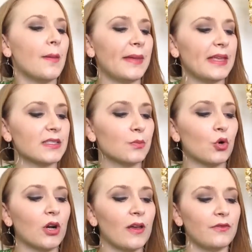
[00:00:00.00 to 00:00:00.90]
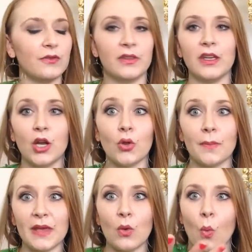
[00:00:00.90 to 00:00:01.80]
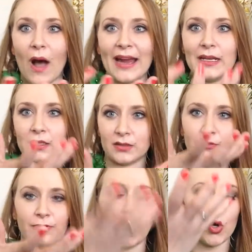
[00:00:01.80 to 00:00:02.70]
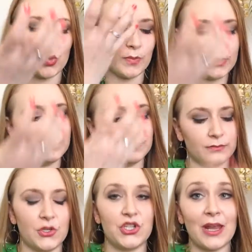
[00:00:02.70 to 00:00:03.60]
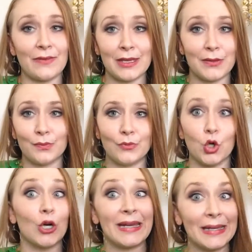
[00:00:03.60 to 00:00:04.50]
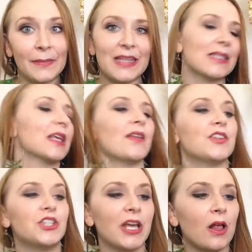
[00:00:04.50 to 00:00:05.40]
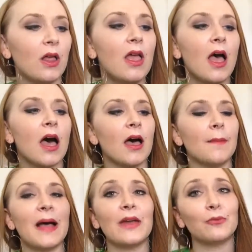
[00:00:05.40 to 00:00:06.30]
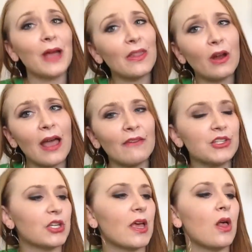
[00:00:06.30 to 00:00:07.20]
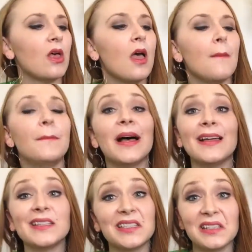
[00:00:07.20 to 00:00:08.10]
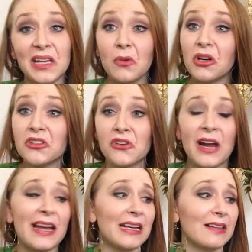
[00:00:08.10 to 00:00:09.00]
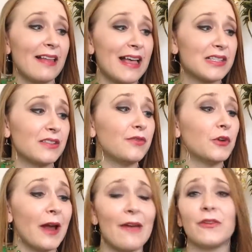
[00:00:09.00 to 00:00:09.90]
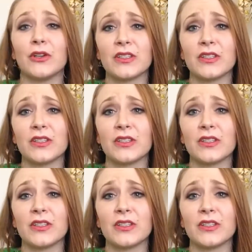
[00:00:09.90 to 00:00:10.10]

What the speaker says: It's more of, you know, the big white foam shaving cream instead of a gel. I'd rather have a gel, but it works great and it lasted forever.